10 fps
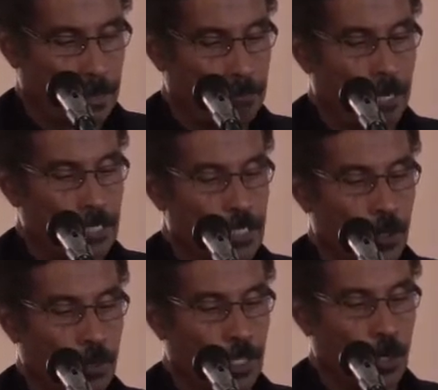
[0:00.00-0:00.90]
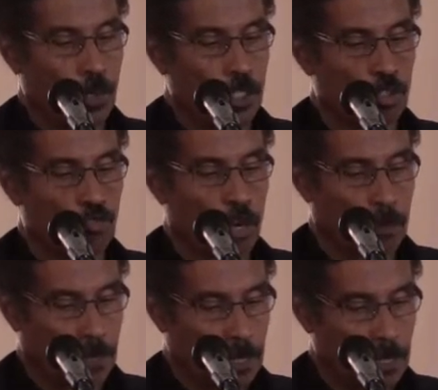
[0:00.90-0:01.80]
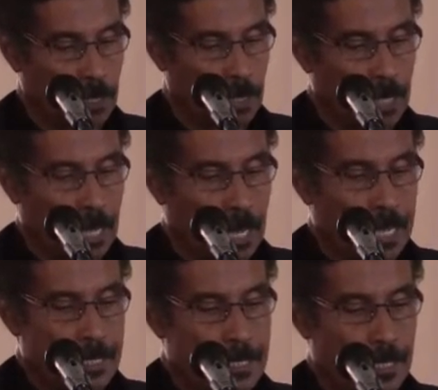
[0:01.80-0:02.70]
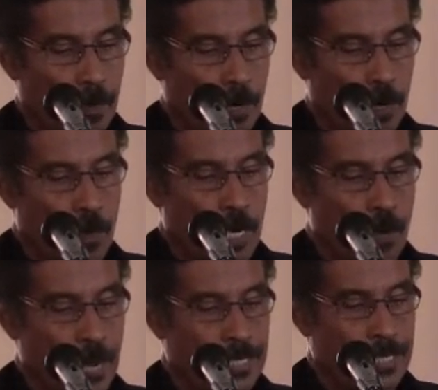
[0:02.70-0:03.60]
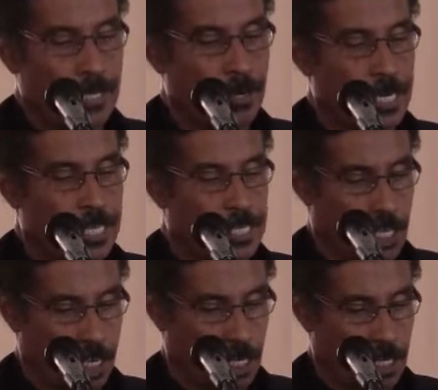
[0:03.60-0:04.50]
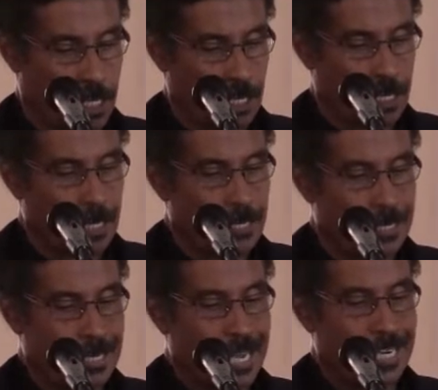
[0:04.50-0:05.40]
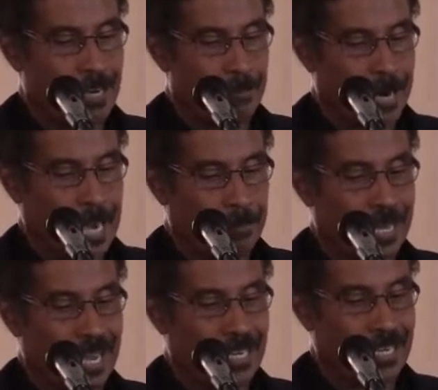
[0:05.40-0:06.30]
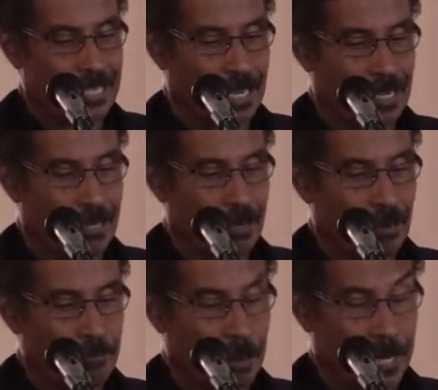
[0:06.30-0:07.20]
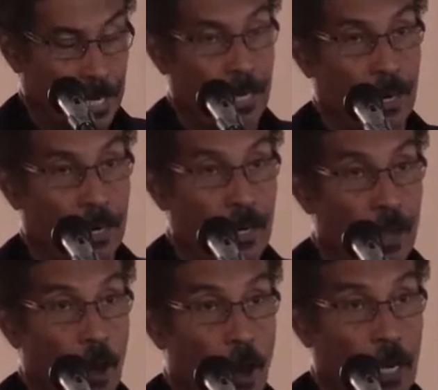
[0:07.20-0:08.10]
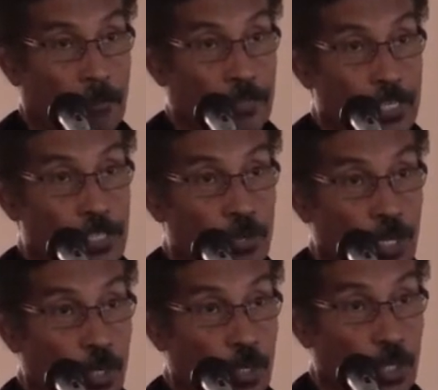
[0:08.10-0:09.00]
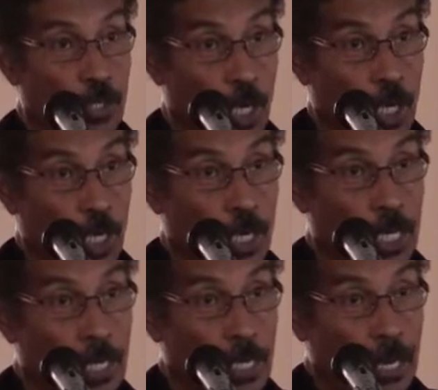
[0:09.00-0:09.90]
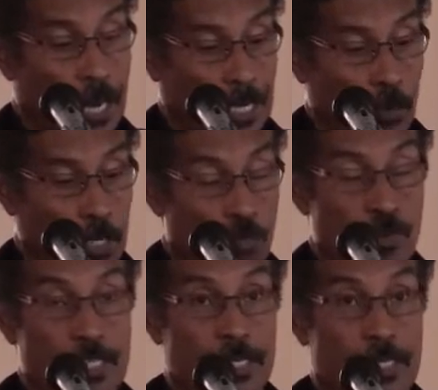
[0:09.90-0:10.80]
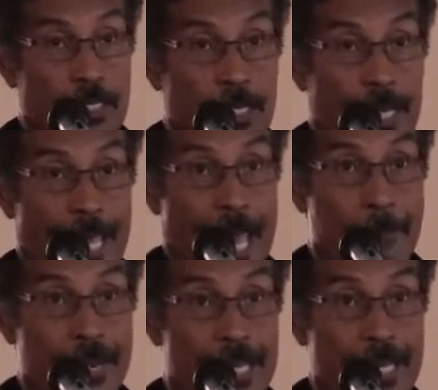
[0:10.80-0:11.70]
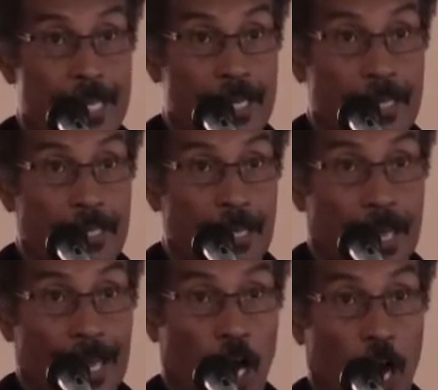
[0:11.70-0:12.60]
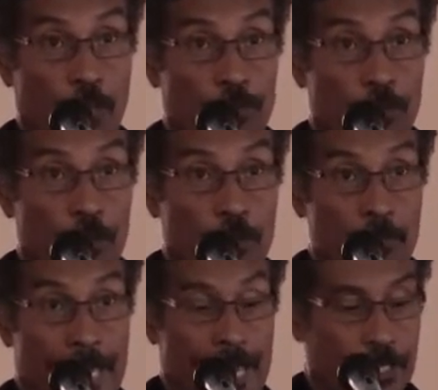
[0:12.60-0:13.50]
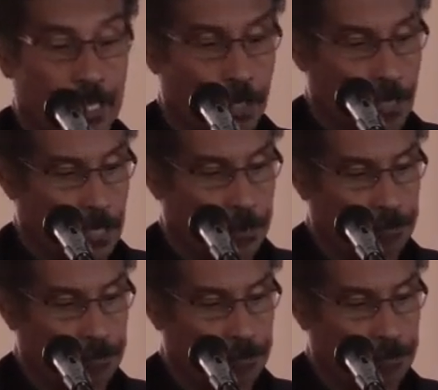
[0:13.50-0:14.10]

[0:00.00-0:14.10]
But soon there was trouble, and Sarah regretted her decision to let Abraham get a son from Hagar. All of this you knew, you know, and it was recently ably gone through by Elder Newton.